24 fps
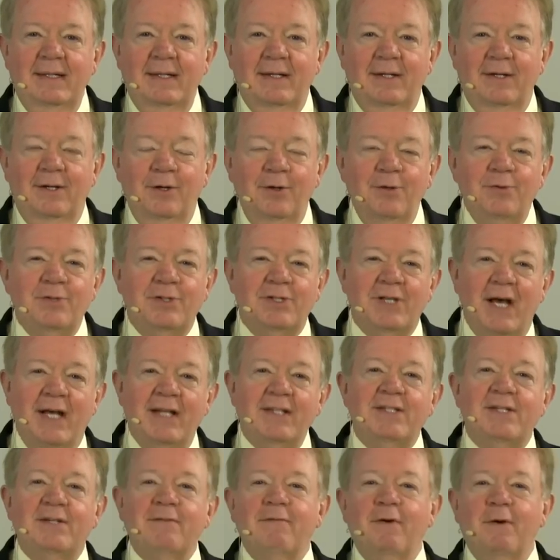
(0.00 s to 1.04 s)
a new
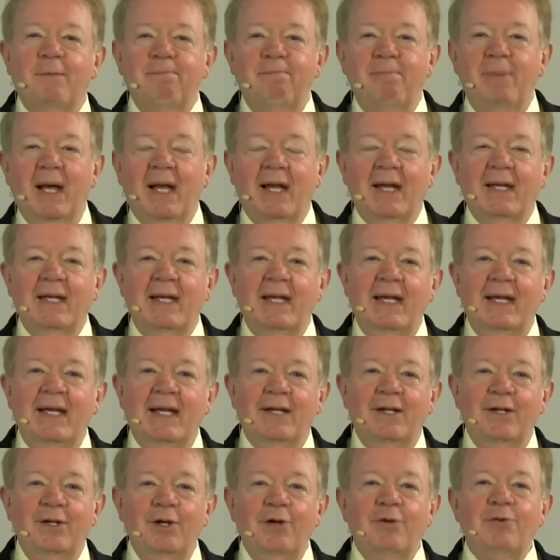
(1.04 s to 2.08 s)
sense of ability,
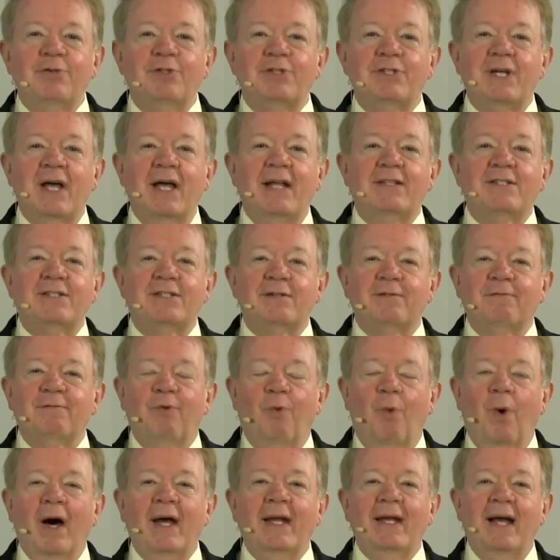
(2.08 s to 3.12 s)
a new sense
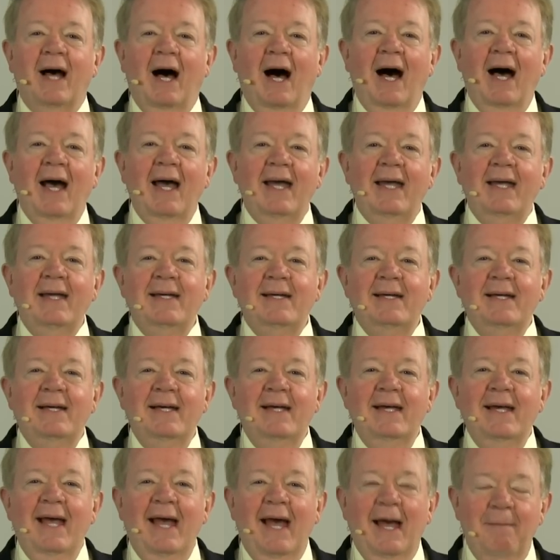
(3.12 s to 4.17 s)
of what I
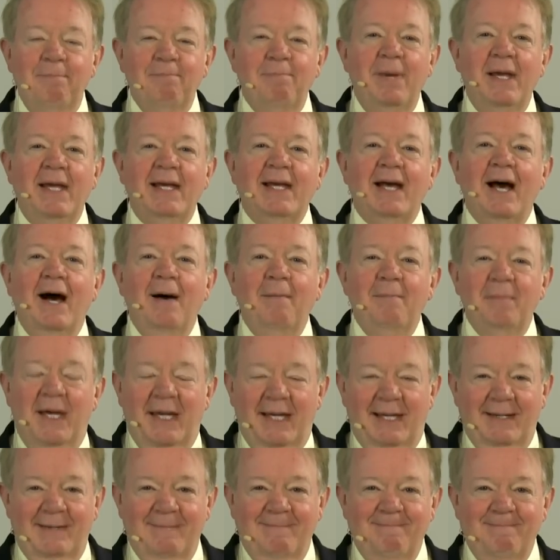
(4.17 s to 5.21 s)
am
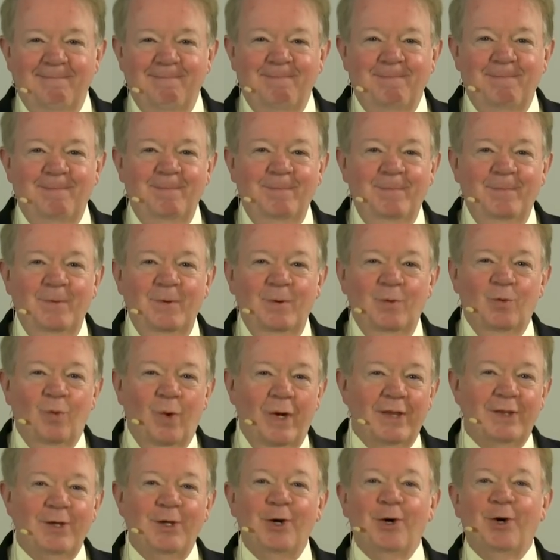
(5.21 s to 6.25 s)
becoming
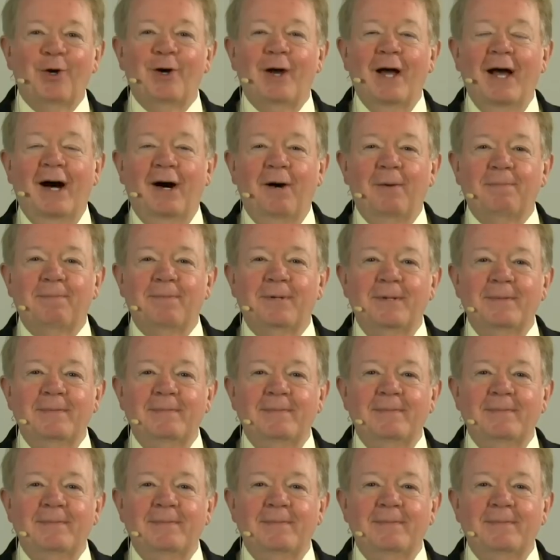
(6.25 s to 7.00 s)
with your help.